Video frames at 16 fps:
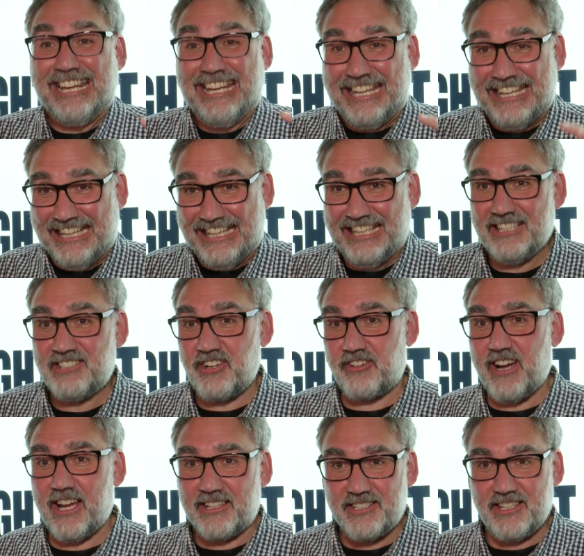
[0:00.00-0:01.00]
he
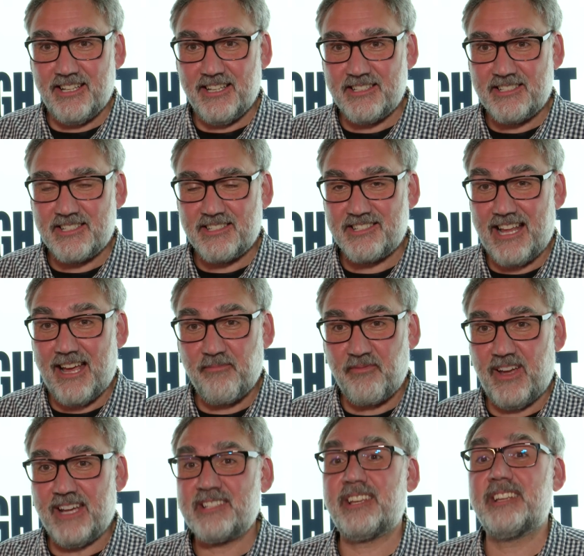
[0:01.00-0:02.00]
directed
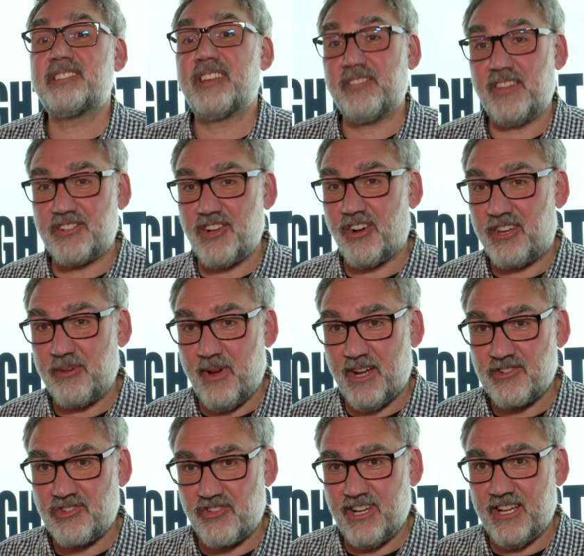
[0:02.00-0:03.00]
Slapface, he's in the
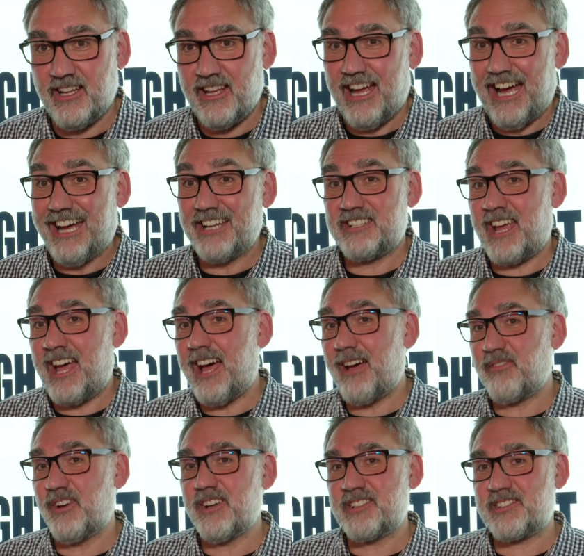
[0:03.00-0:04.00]
documentary, and to
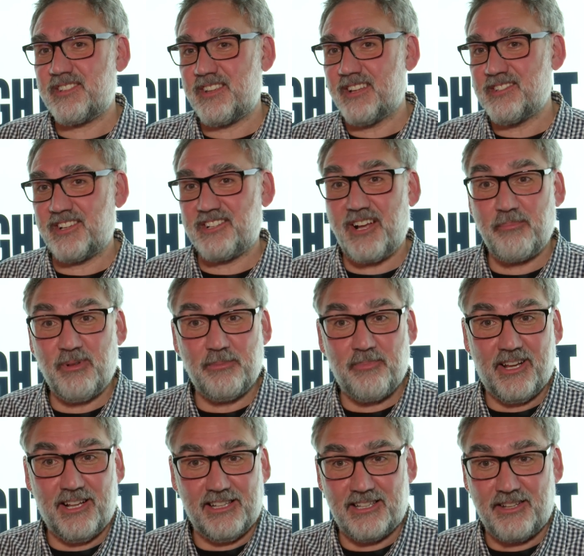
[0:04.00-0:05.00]
have us as a double
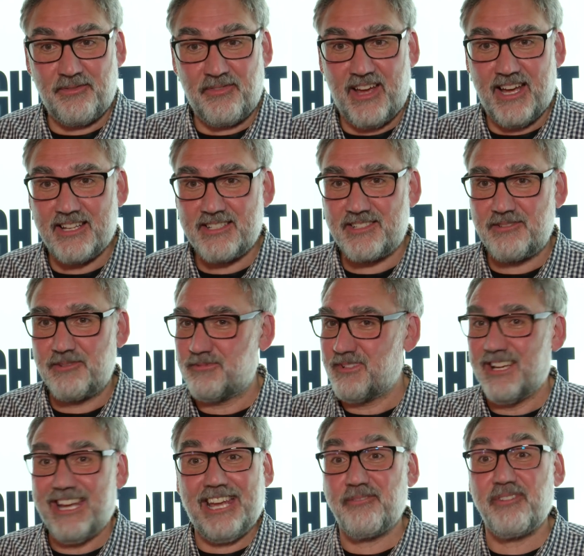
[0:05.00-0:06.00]
bill at the fest,
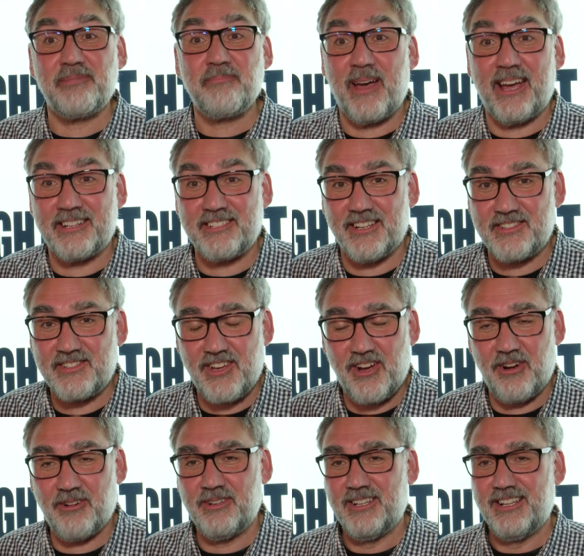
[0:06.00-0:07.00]
even better.
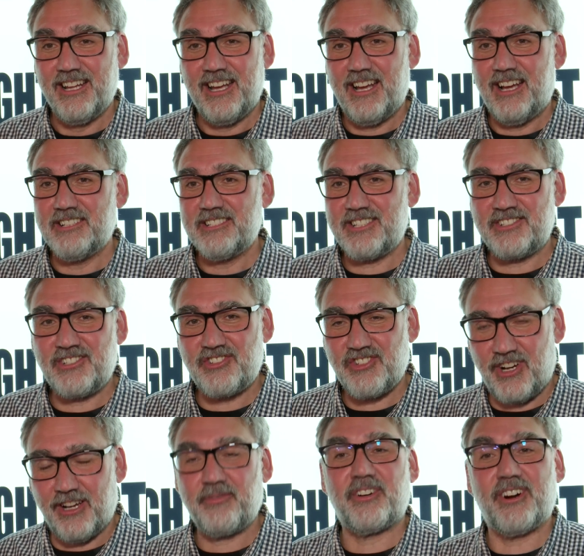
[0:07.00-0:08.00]
So, such a
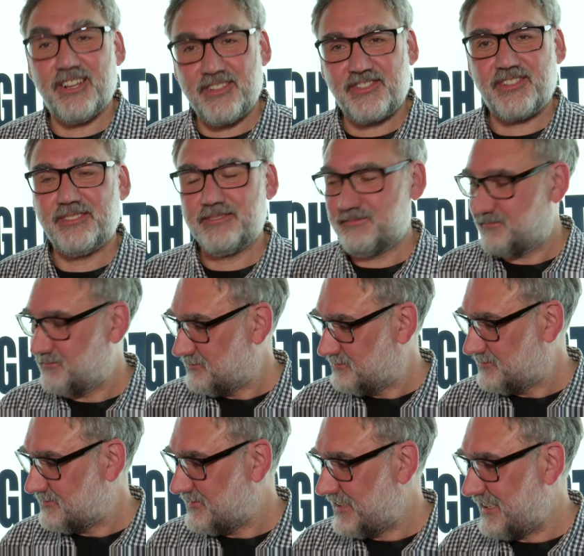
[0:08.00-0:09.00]
joy for us. And the
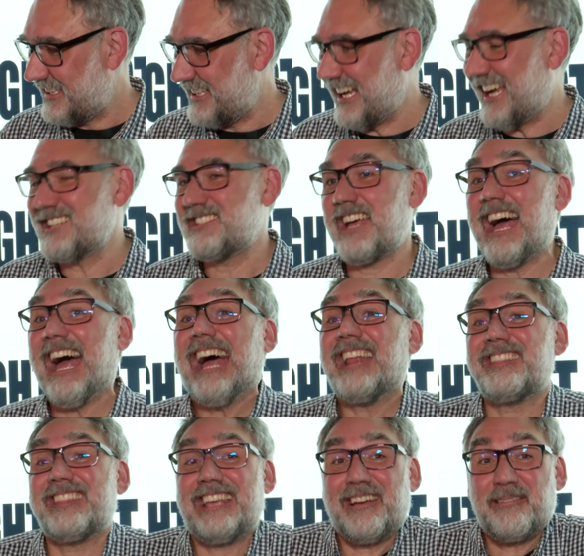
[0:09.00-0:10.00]
Empire. Yes,
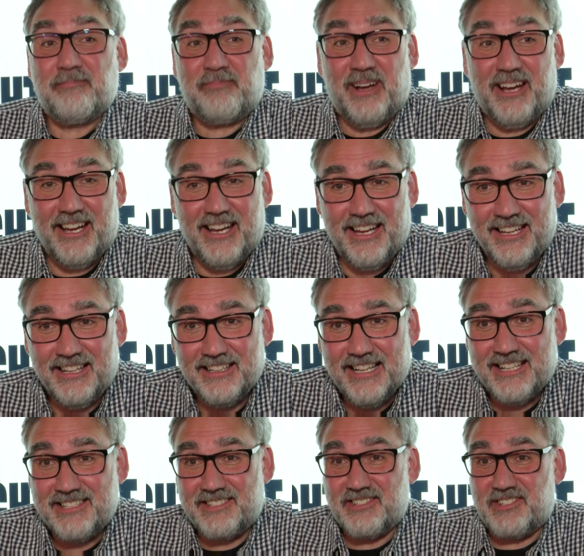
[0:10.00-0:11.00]
at the Empire,
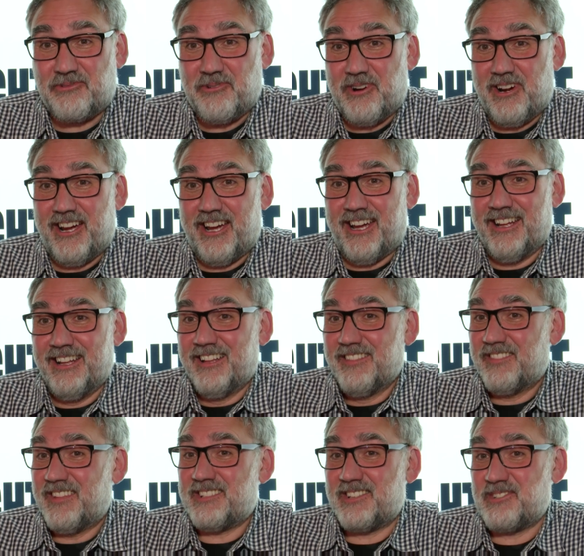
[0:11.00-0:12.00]
Leicester Square.
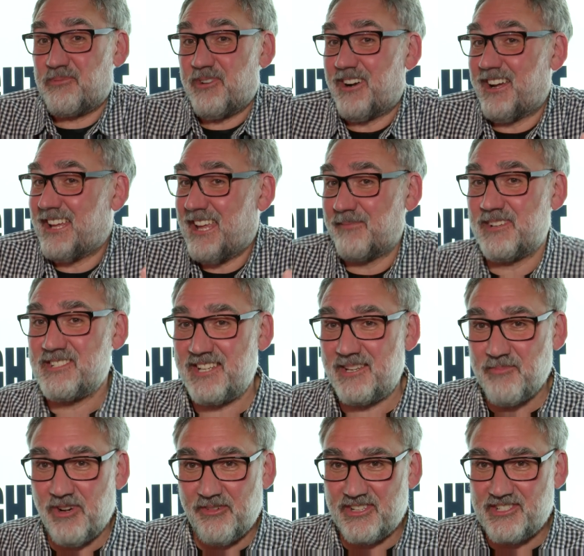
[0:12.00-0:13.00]
This is where I came to see
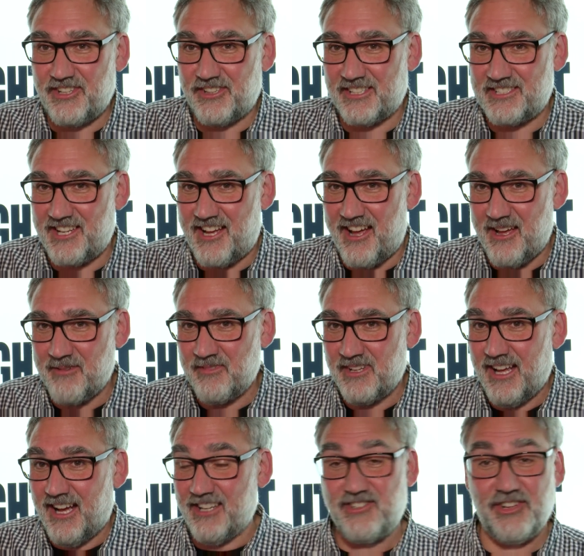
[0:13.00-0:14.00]
movies all the time.
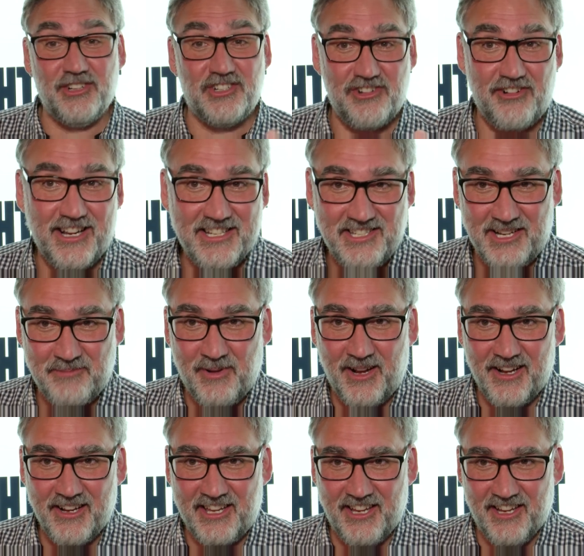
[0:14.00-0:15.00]
I saw Jurassic
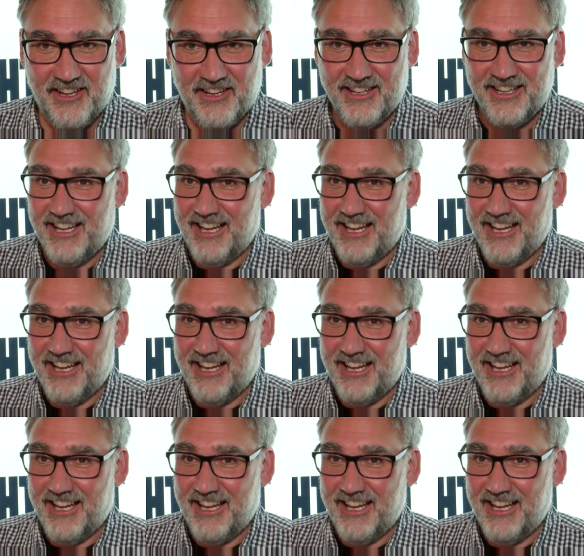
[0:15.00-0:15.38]
Park here.